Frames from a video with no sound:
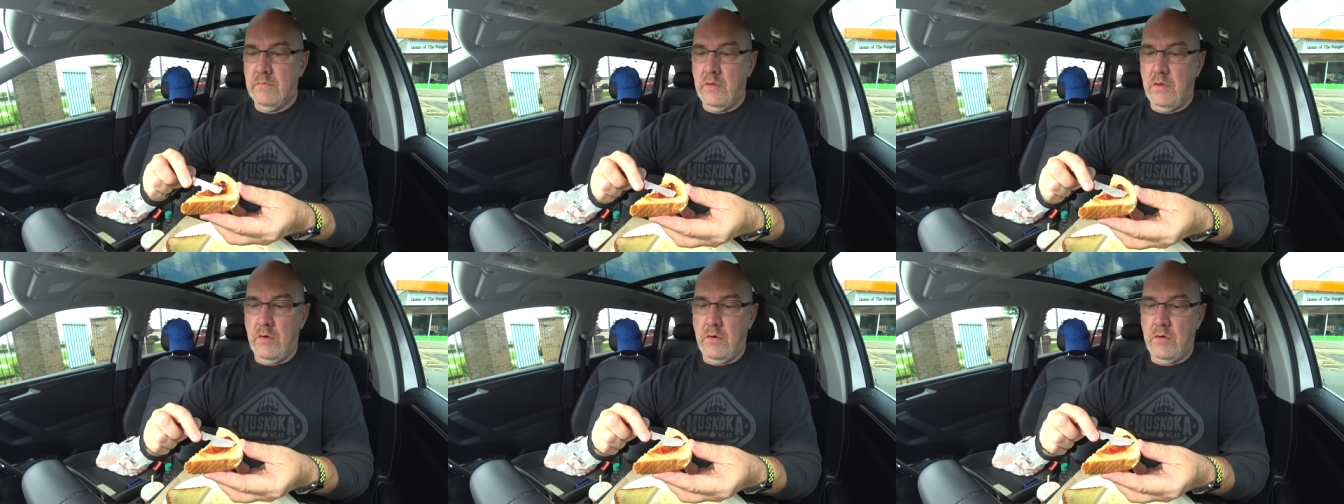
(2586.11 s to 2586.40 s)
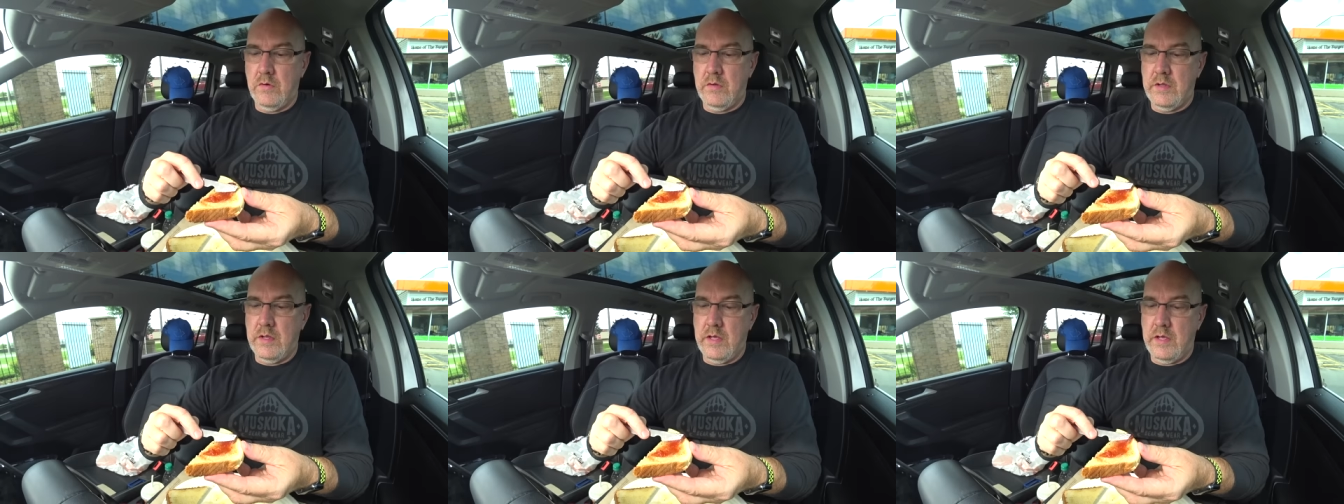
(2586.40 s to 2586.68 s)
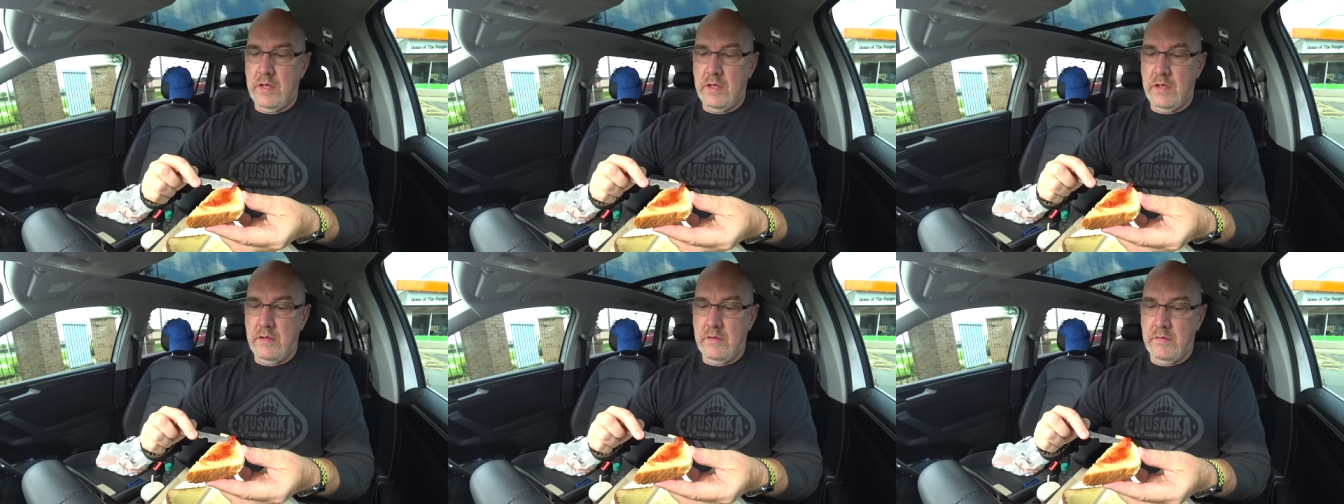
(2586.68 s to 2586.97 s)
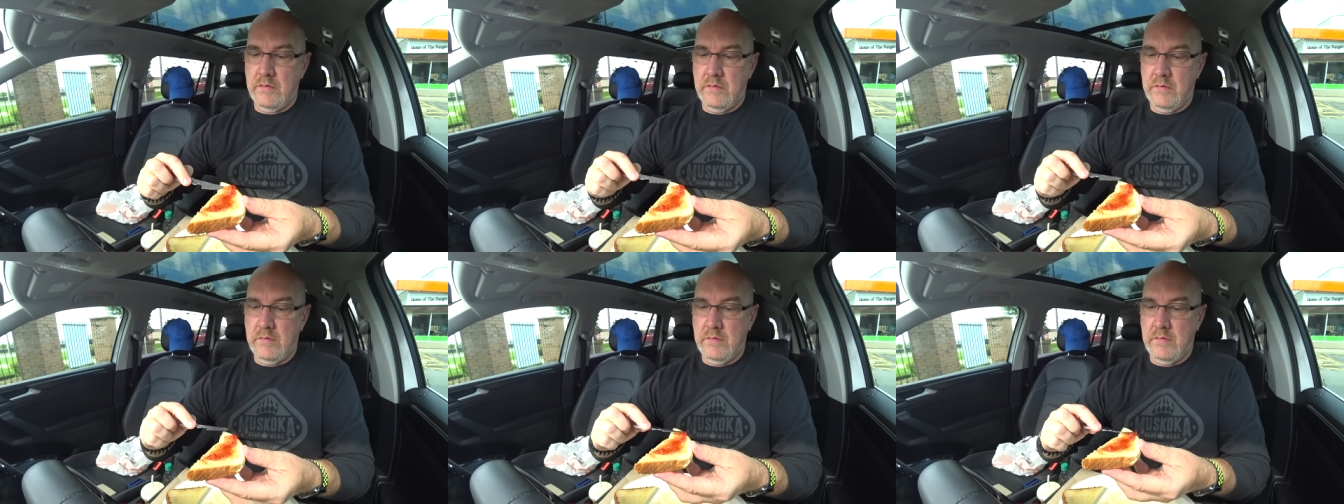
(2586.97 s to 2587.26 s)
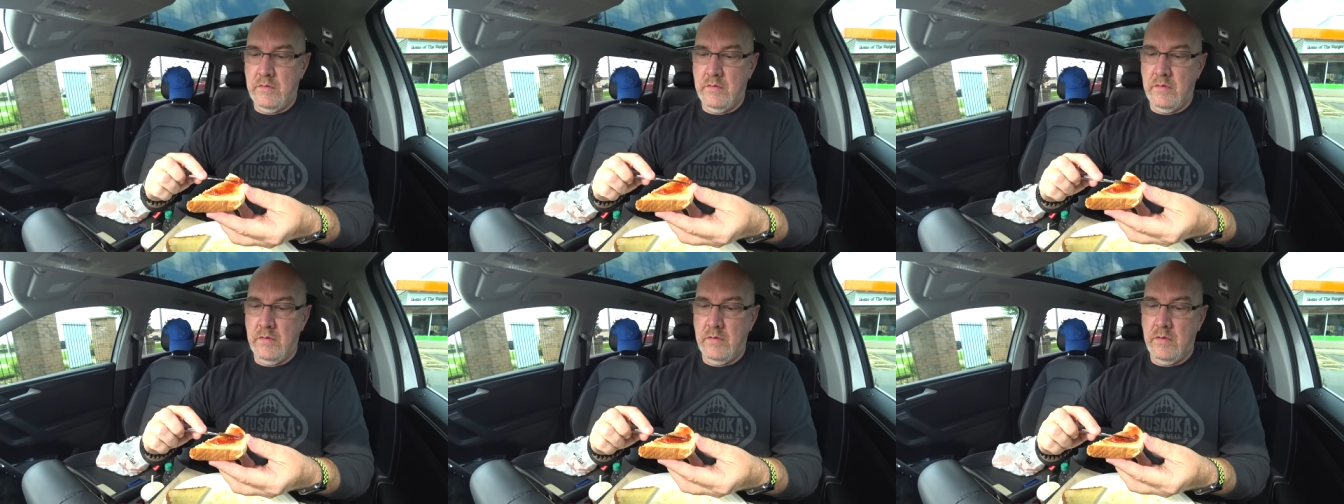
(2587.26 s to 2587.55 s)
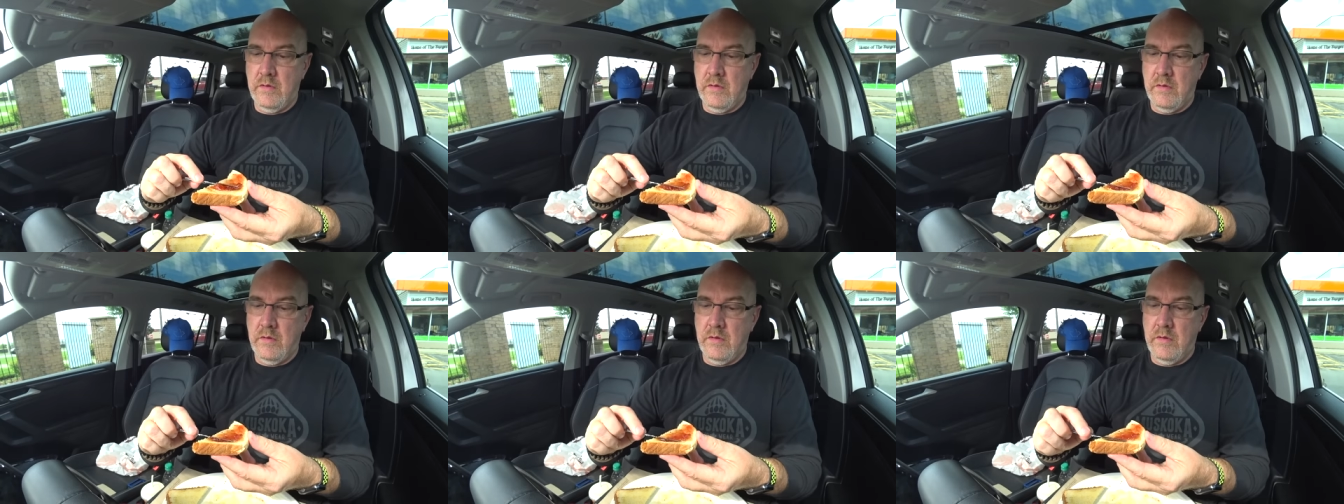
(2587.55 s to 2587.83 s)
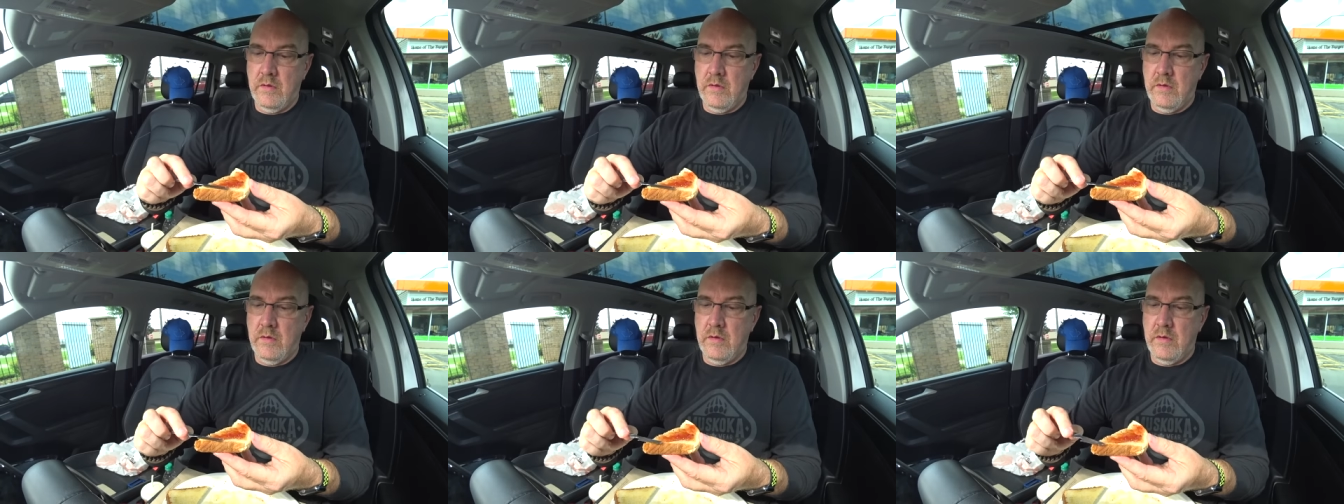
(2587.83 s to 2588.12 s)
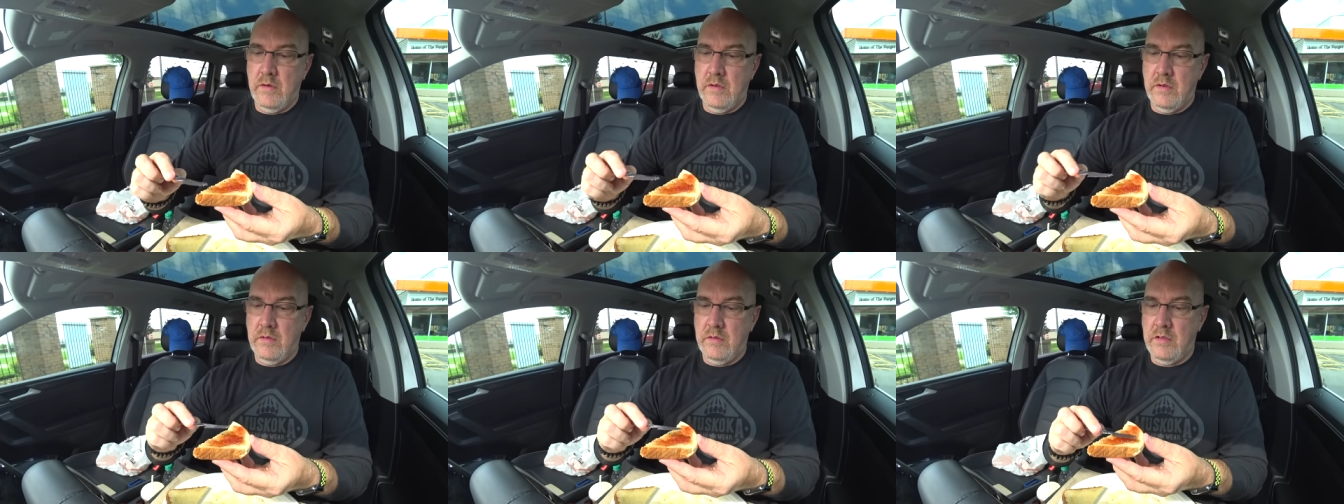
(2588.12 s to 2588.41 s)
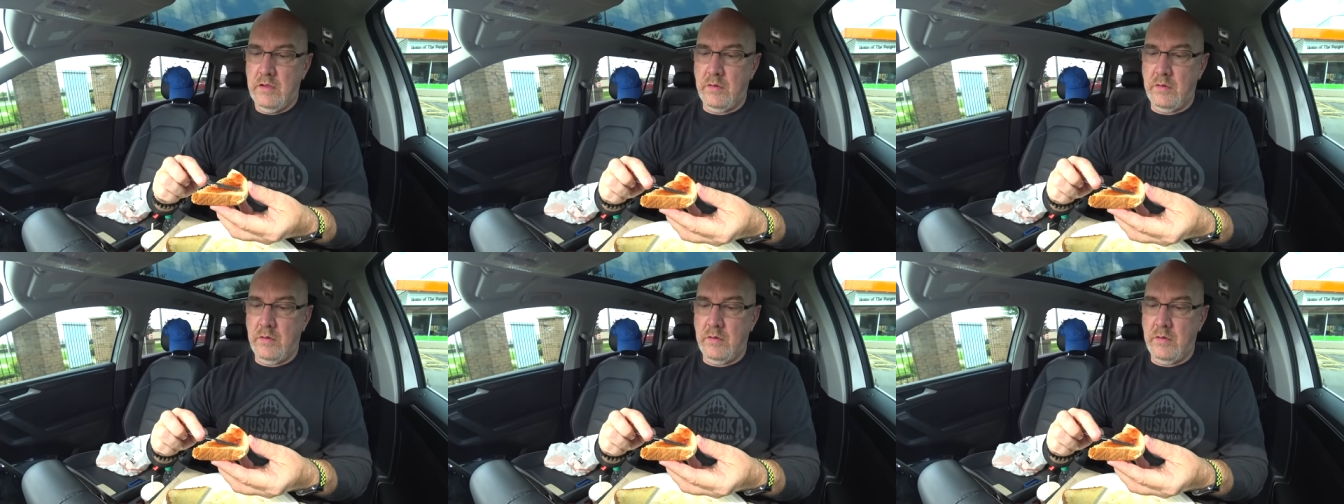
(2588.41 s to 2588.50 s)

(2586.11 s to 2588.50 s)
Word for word: Oh yeah. A